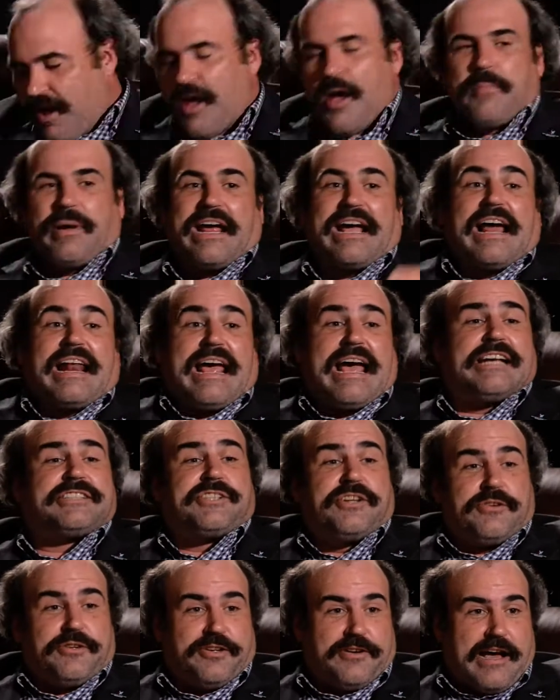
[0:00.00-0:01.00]
But I got to
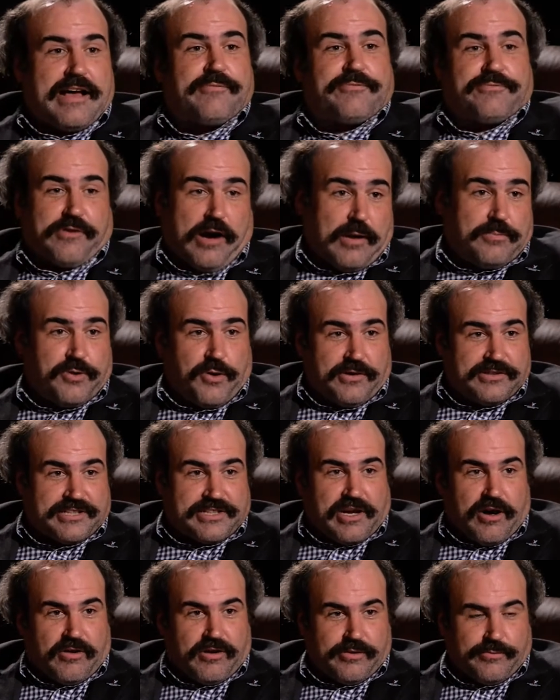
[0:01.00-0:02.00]
ask you, you're not from North
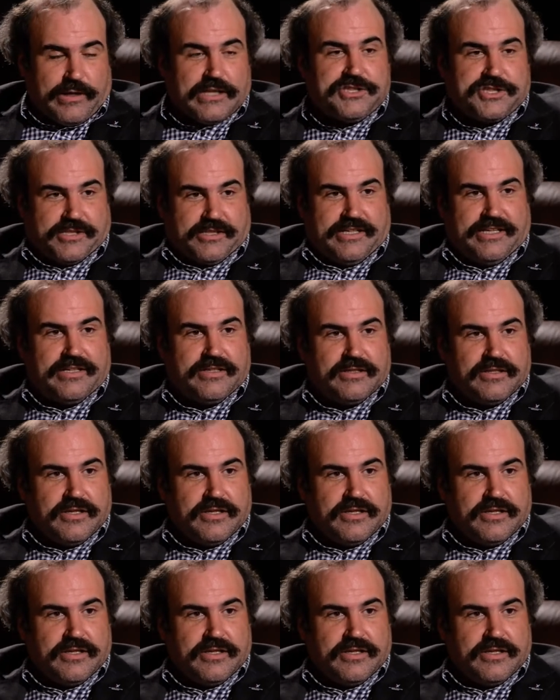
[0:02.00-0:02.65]
Dakota originally.